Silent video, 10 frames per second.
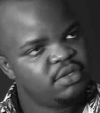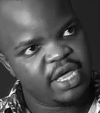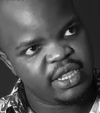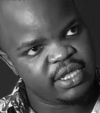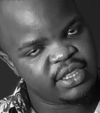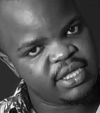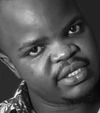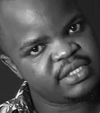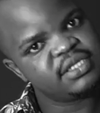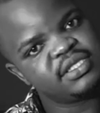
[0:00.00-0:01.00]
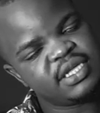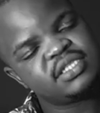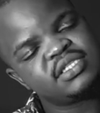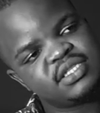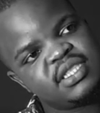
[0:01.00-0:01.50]
I think that's
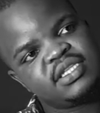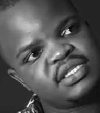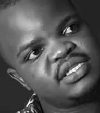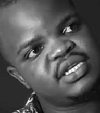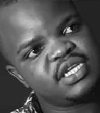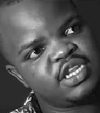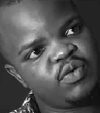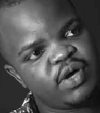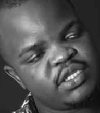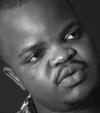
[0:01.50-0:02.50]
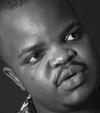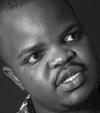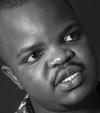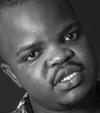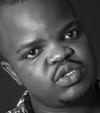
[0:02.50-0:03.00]
that's that's essentially what, what
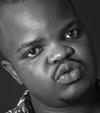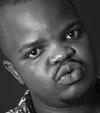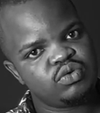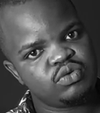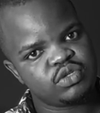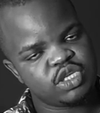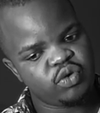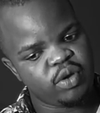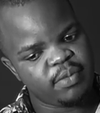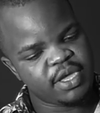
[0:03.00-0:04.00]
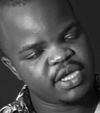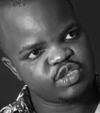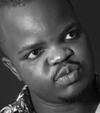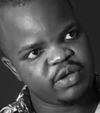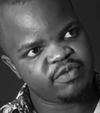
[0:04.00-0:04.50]
it is to, to say we're making
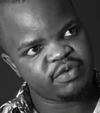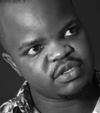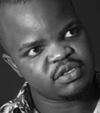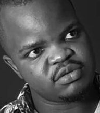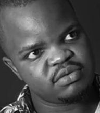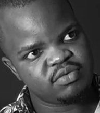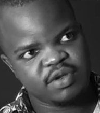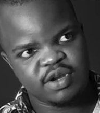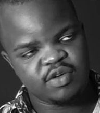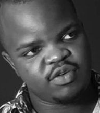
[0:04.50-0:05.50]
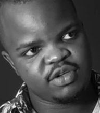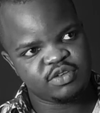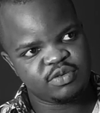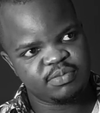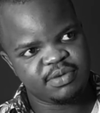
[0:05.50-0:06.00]
smartphones. We're not going
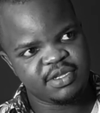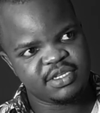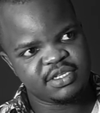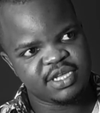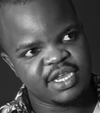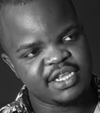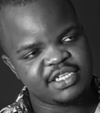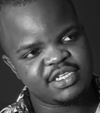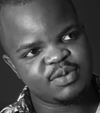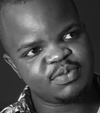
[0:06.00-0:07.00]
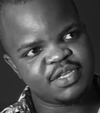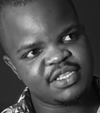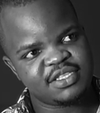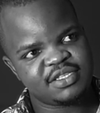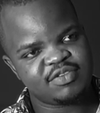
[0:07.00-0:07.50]
to yeah. be designing
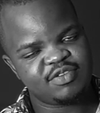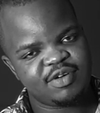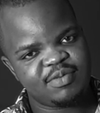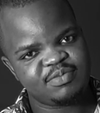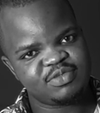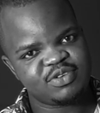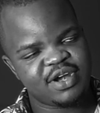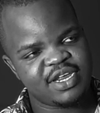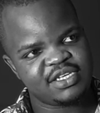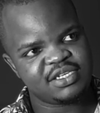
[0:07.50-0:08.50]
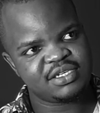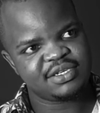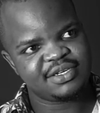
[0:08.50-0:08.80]
chipsets from scratch.